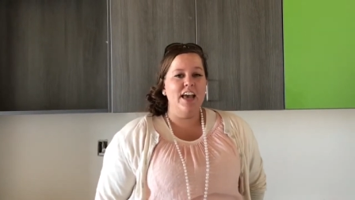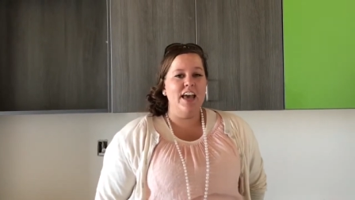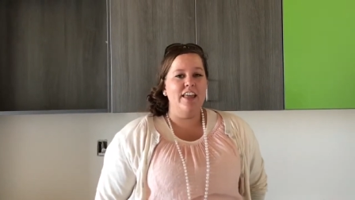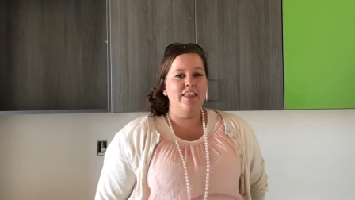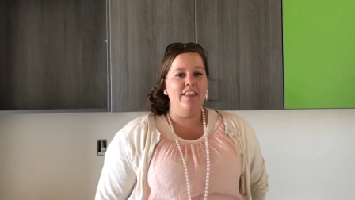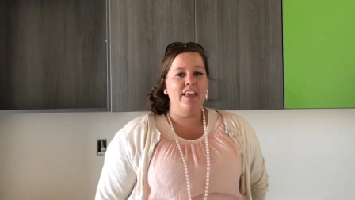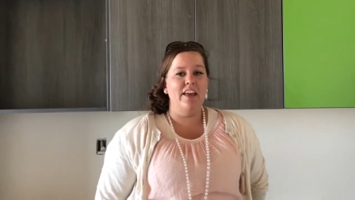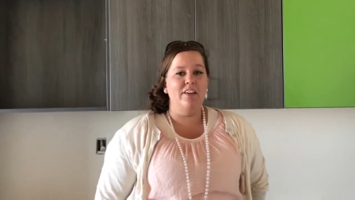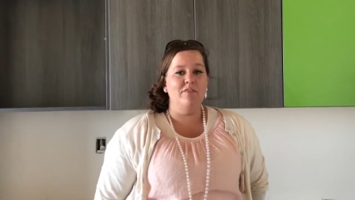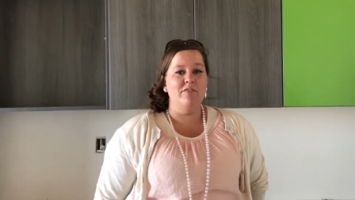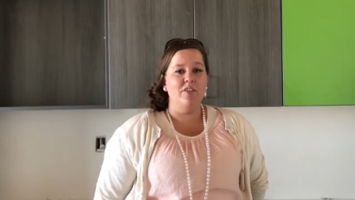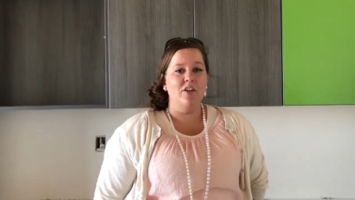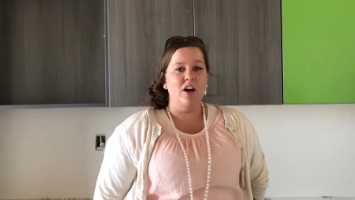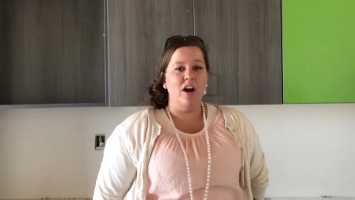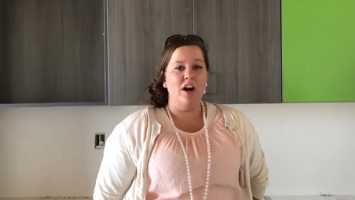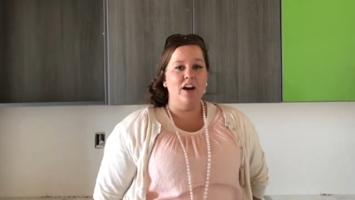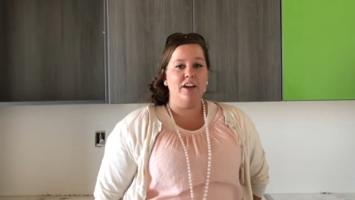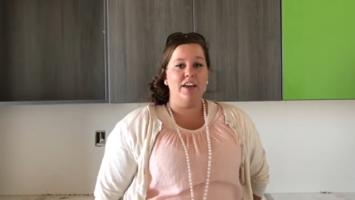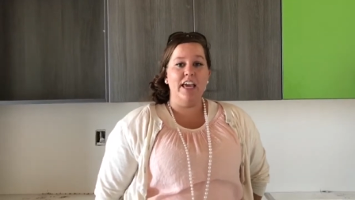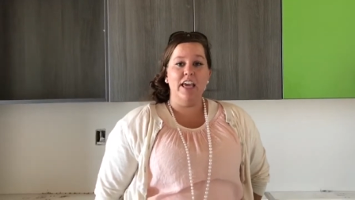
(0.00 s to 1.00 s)
And then for
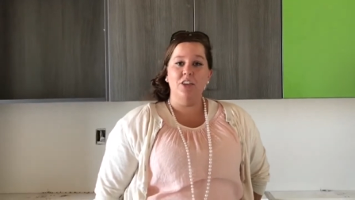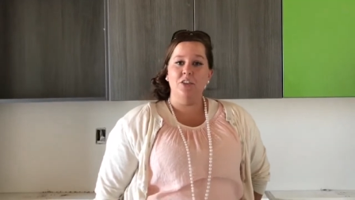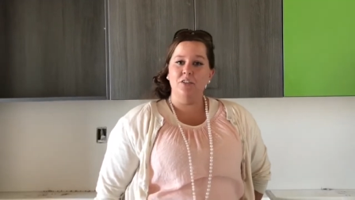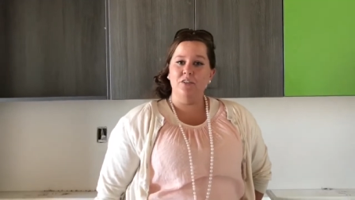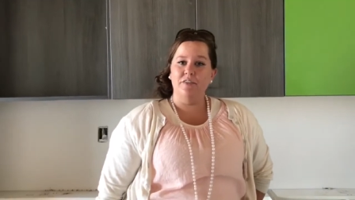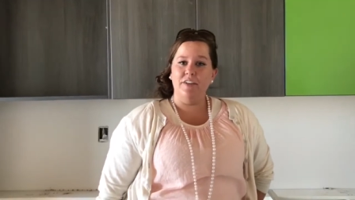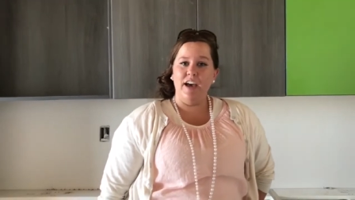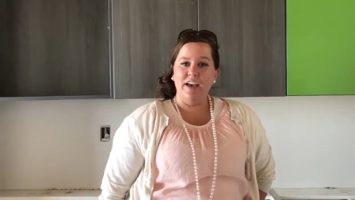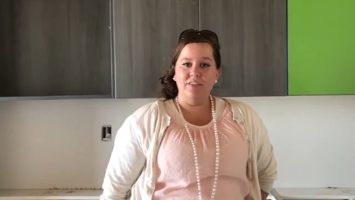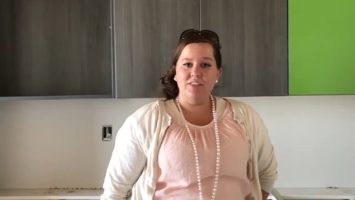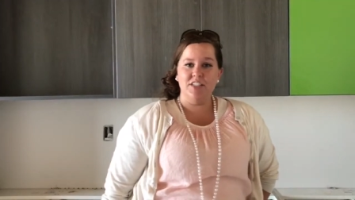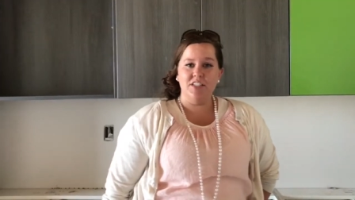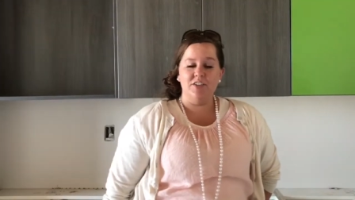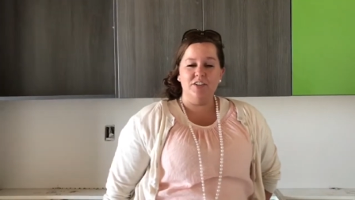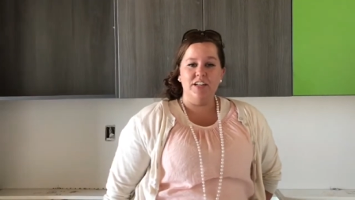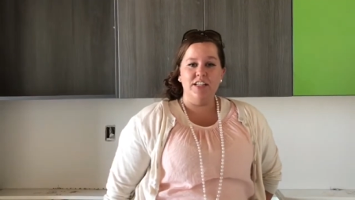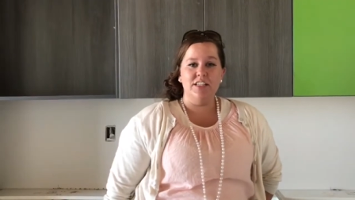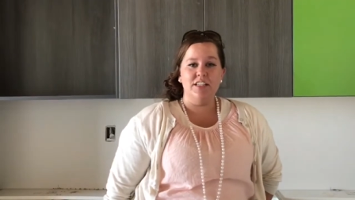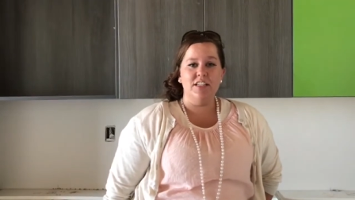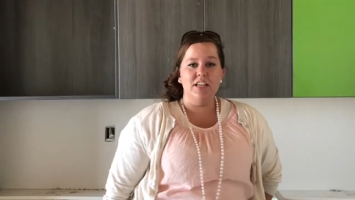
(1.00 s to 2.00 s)
our K through five
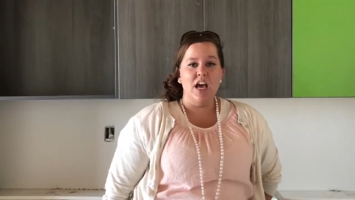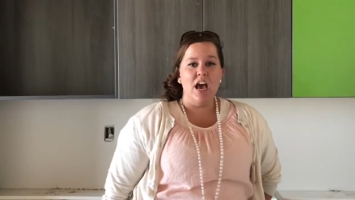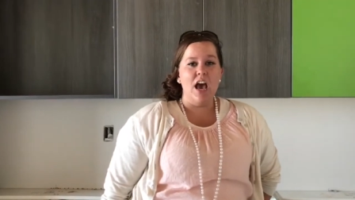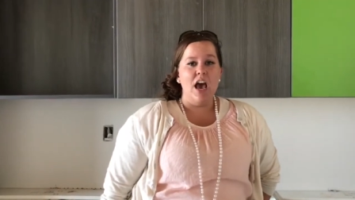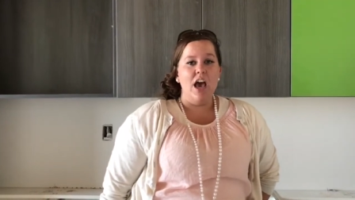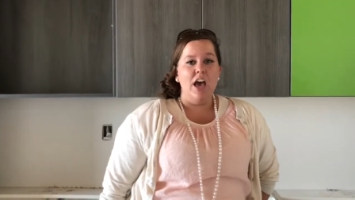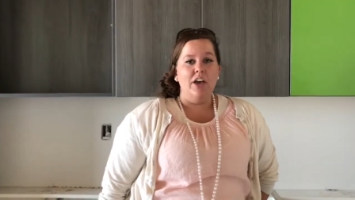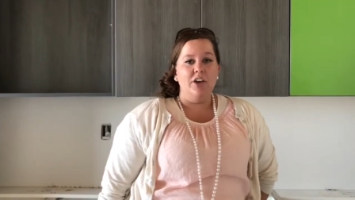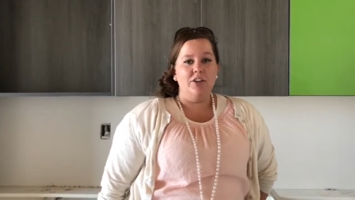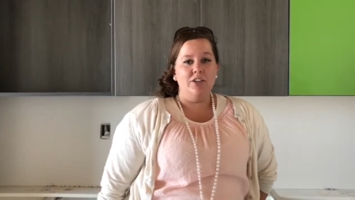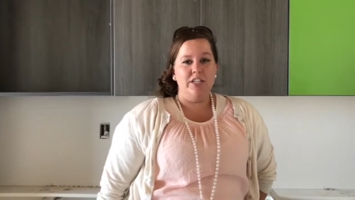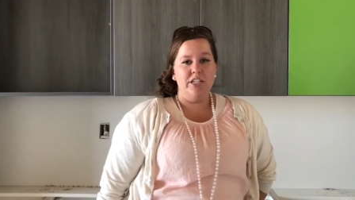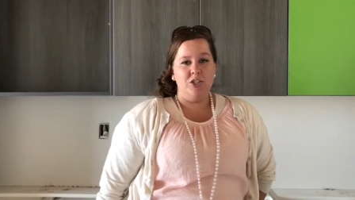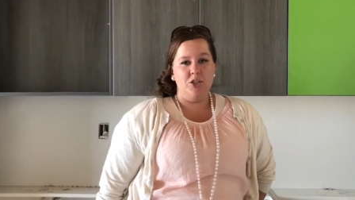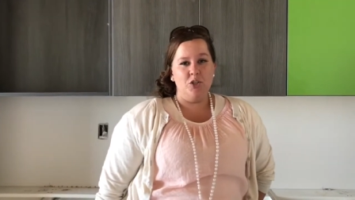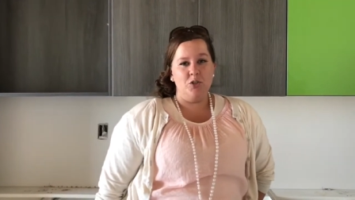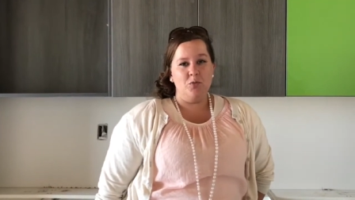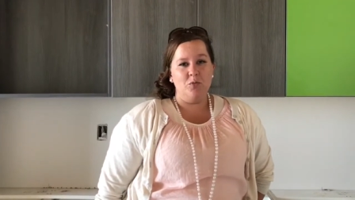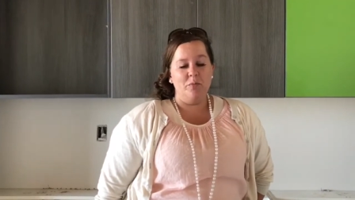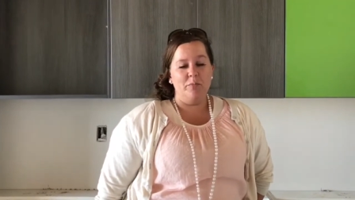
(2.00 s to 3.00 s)
students, your
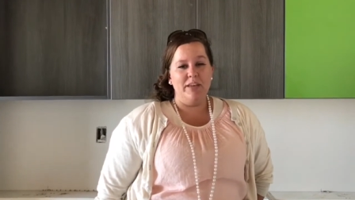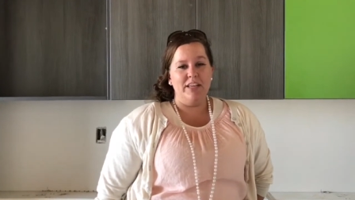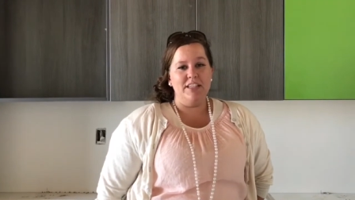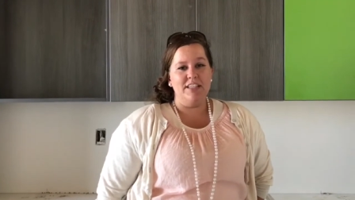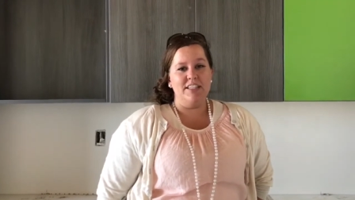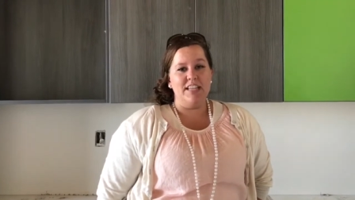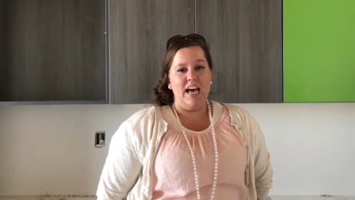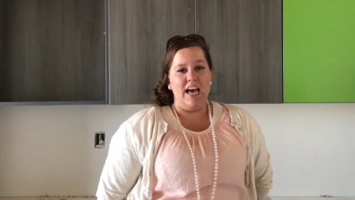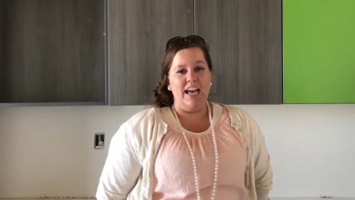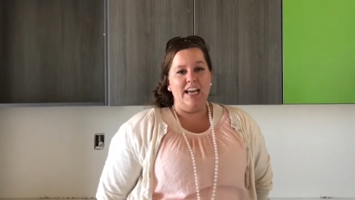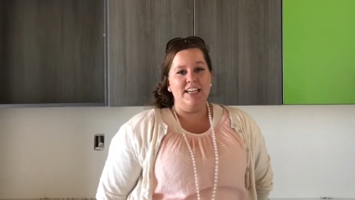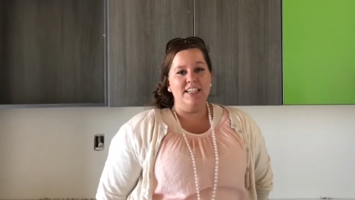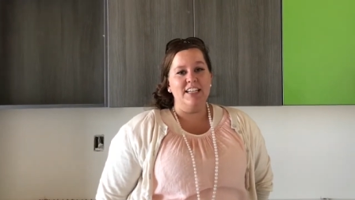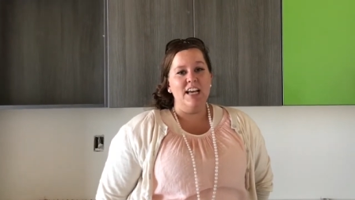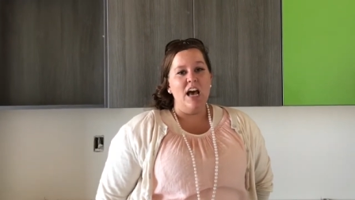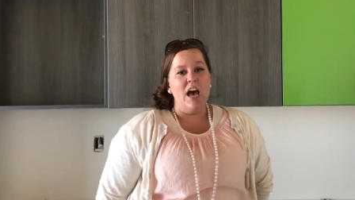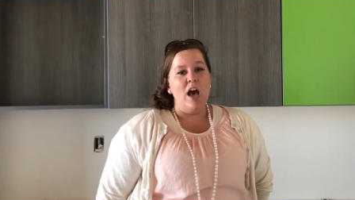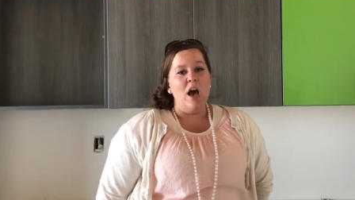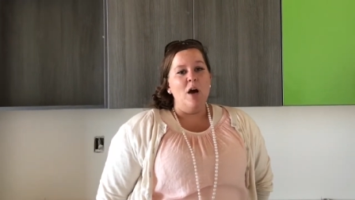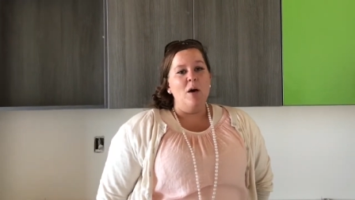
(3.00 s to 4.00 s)
teachers will be assigned
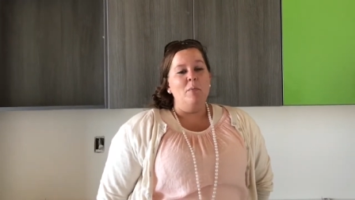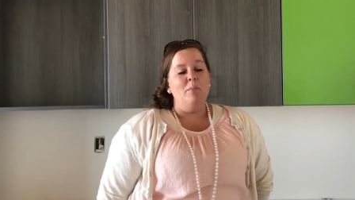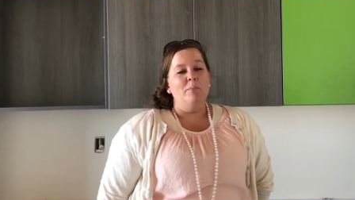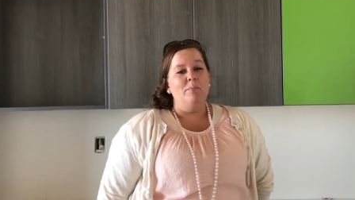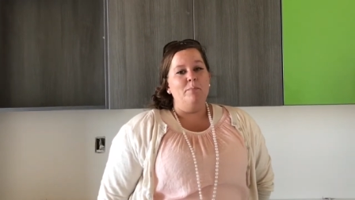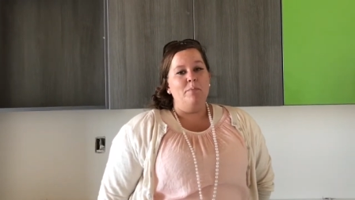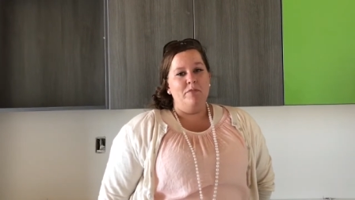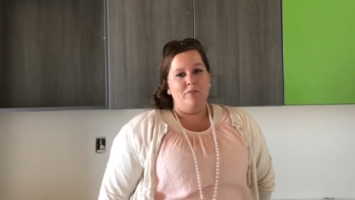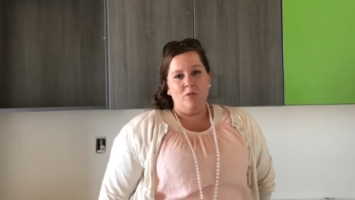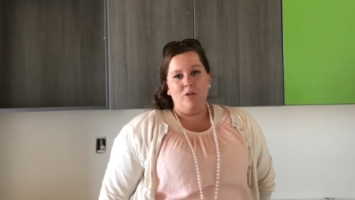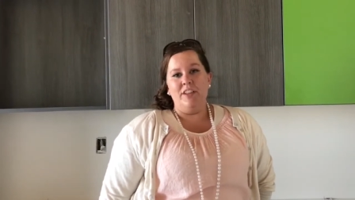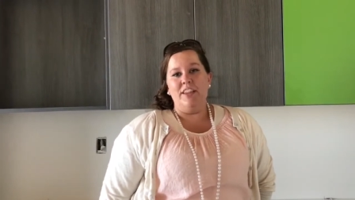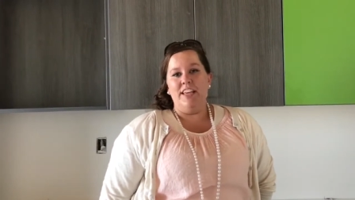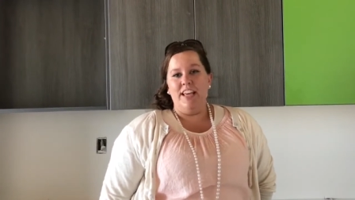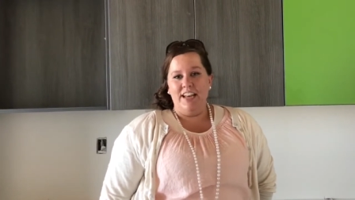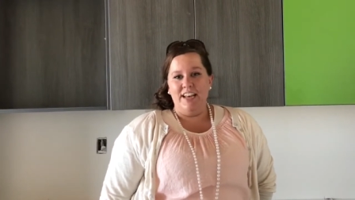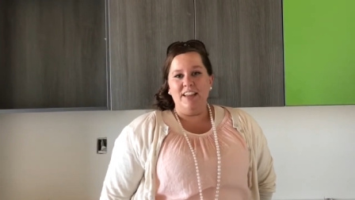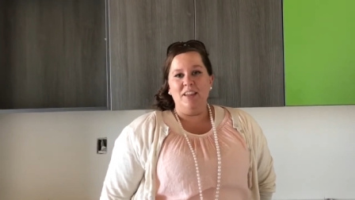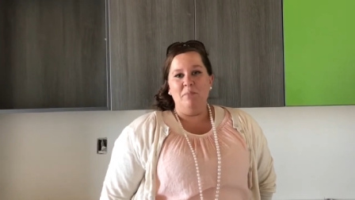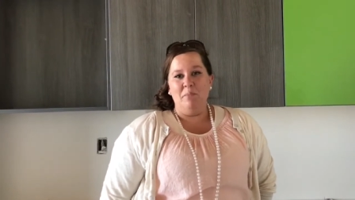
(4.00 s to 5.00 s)
before the
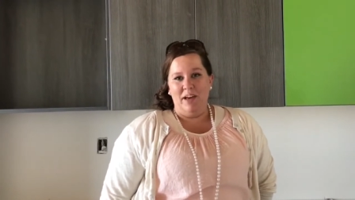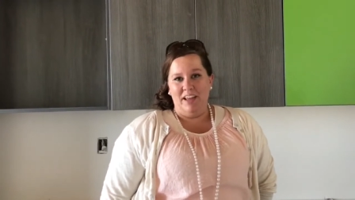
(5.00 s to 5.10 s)
end of the